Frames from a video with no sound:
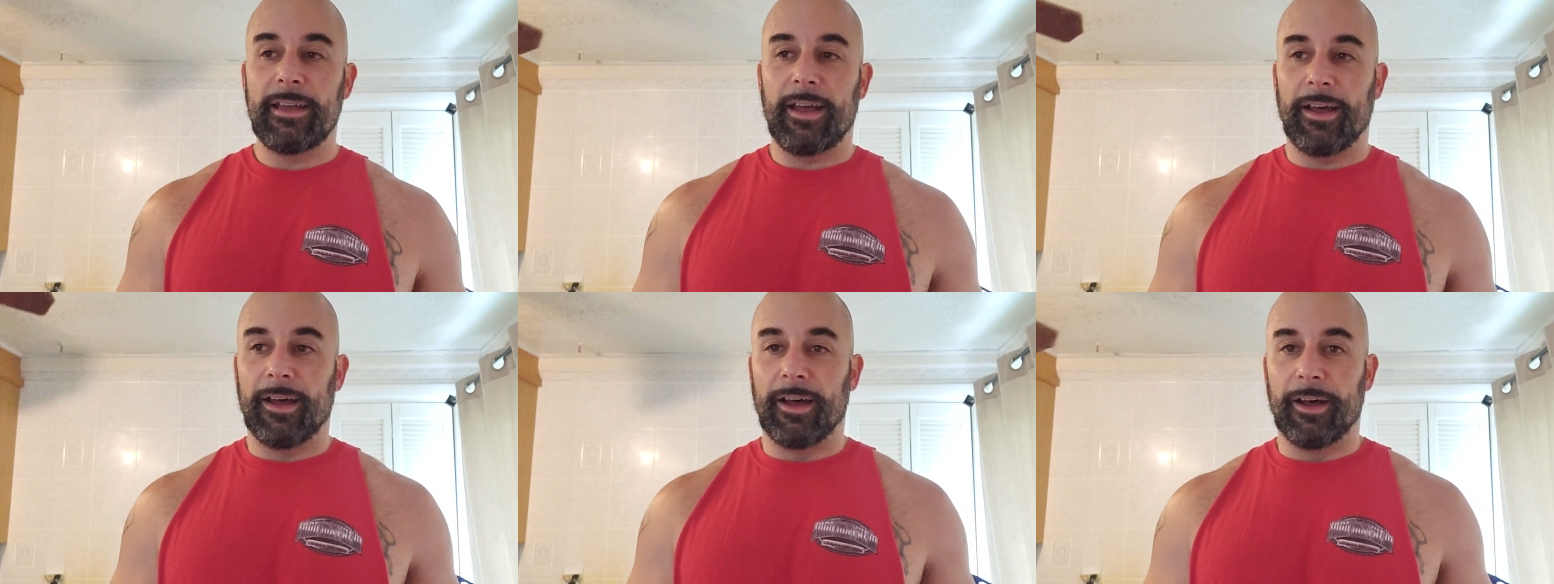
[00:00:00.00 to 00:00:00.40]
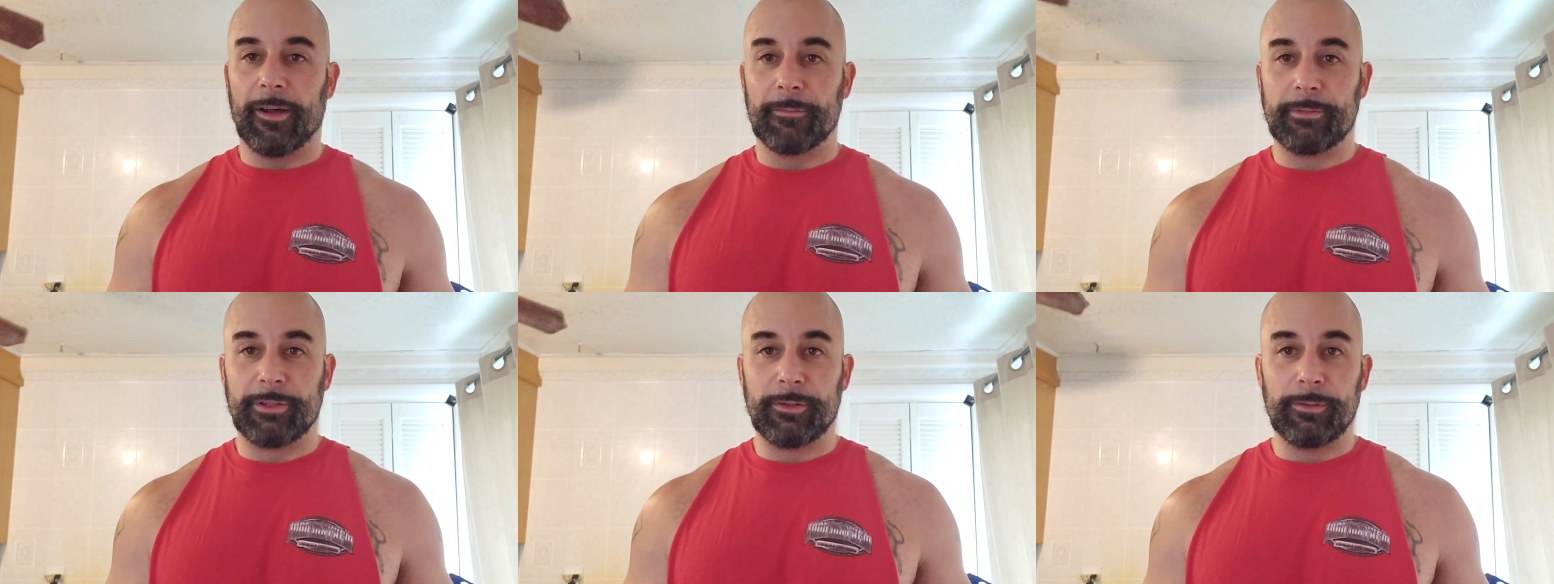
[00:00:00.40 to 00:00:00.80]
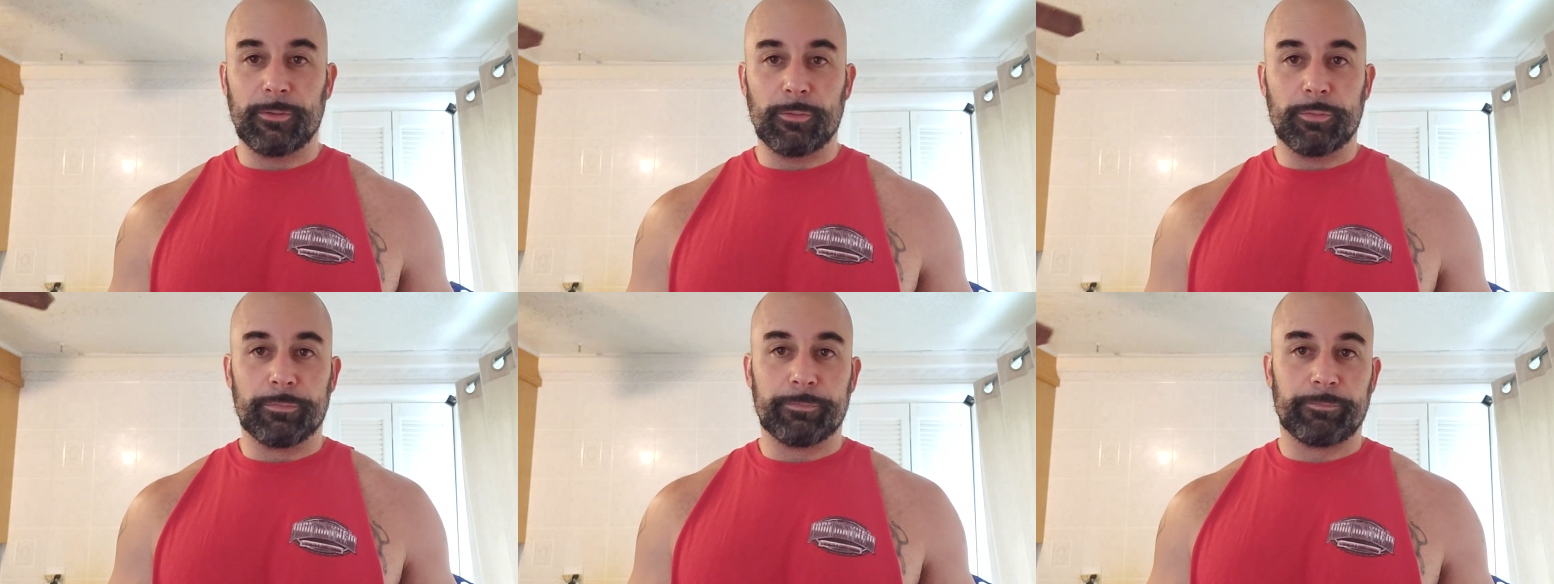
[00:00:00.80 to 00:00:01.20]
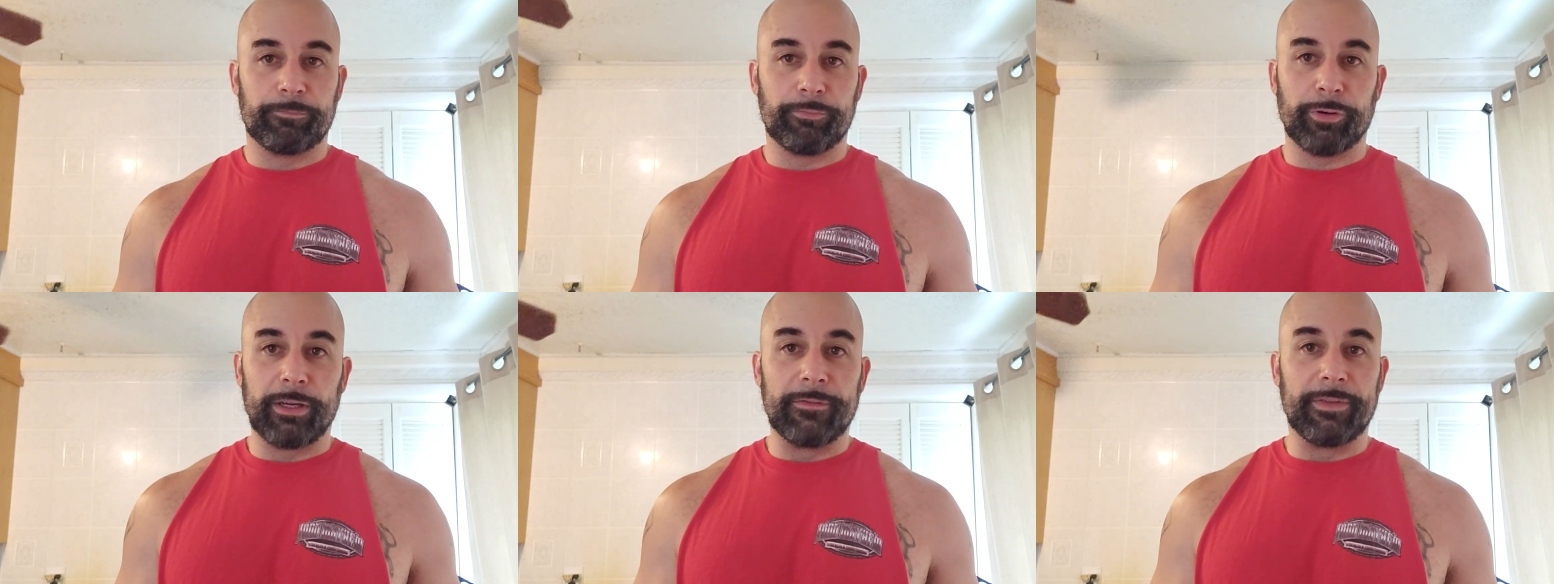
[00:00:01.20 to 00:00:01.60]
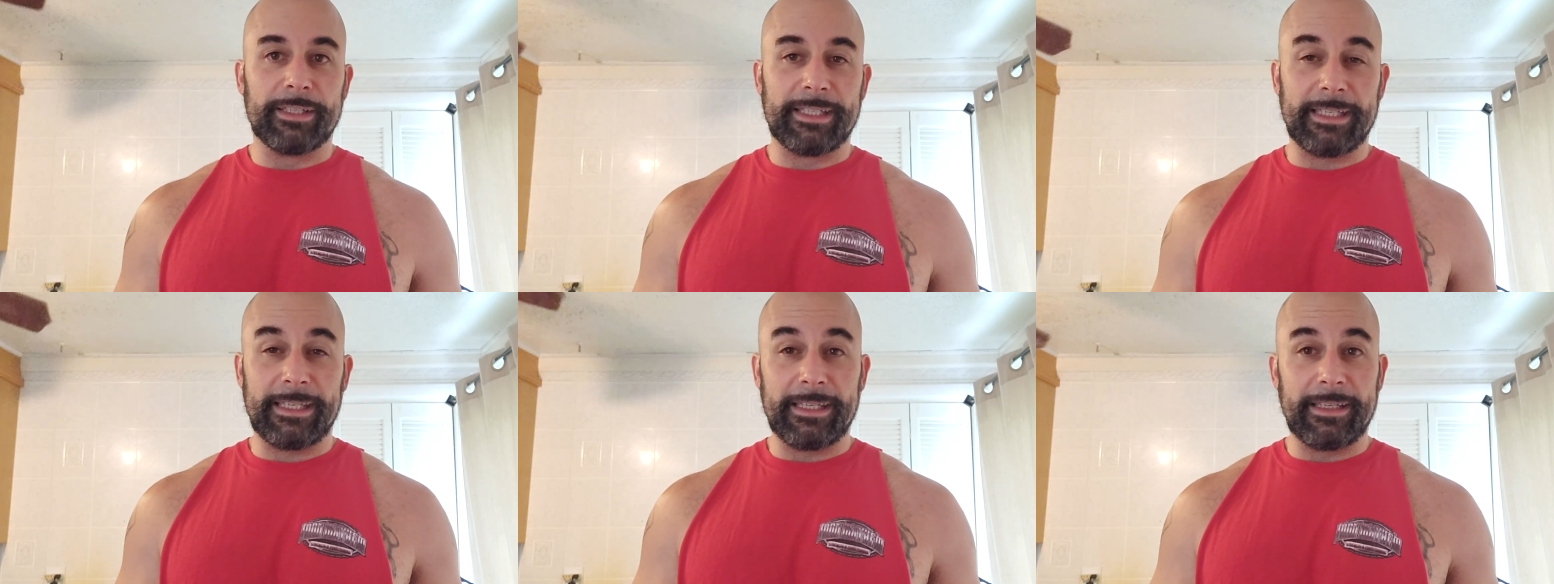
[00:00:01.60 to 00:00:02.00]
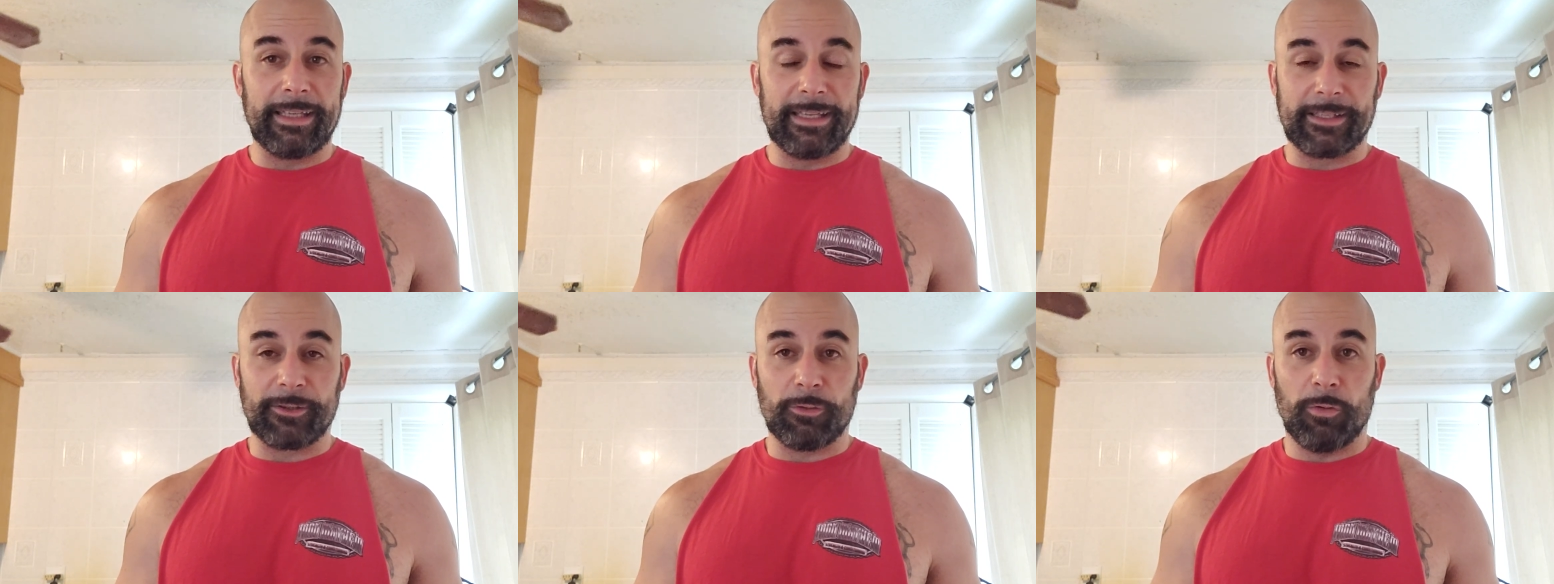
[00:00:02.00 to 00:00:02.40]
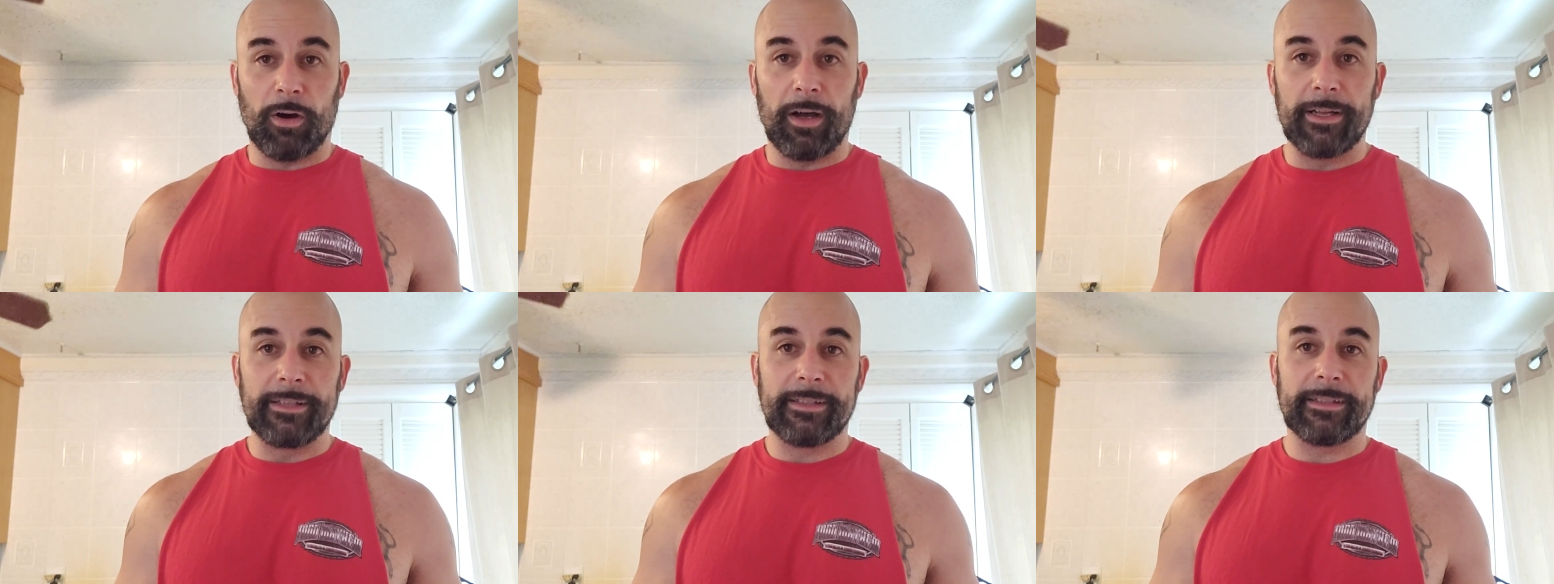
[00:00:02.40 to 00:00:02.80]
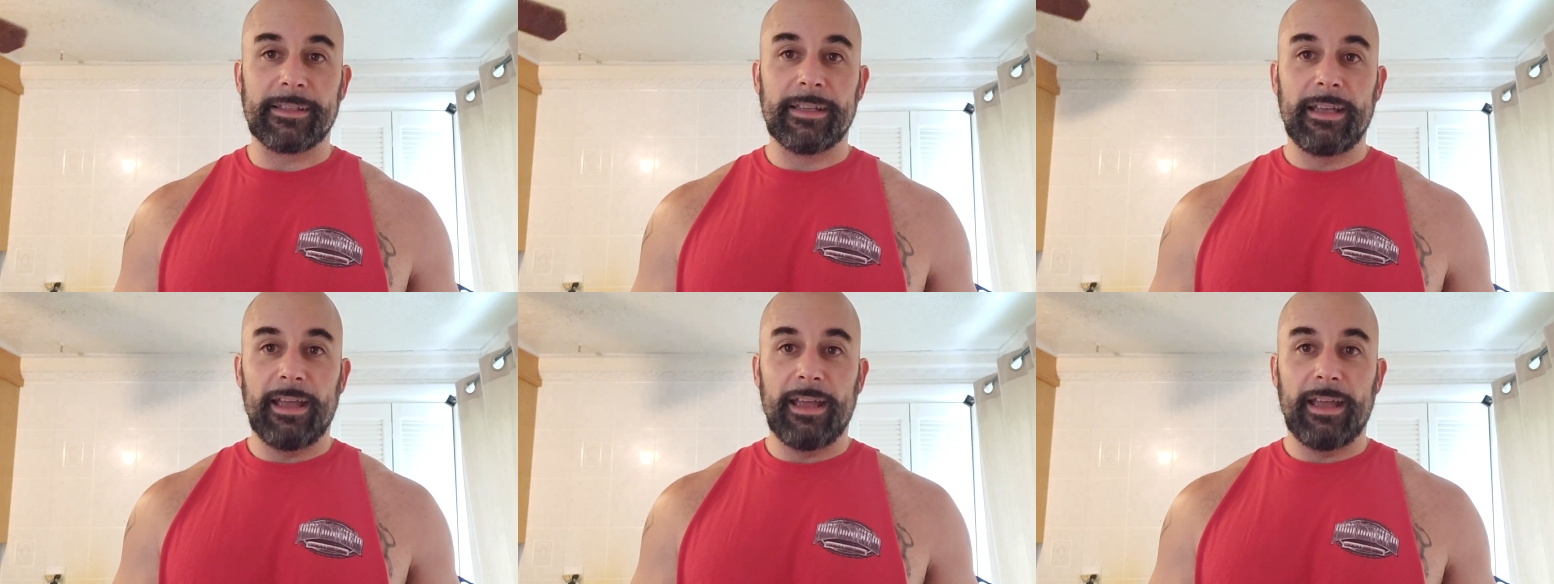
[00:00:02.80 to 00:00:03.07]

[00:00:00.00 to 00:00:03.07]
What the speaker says: to pre-fatigue his quads,